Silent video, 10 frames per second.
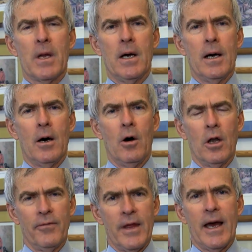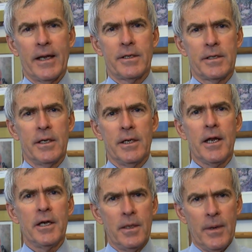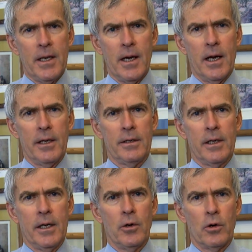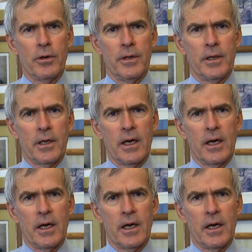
All of that needed to be done in order that the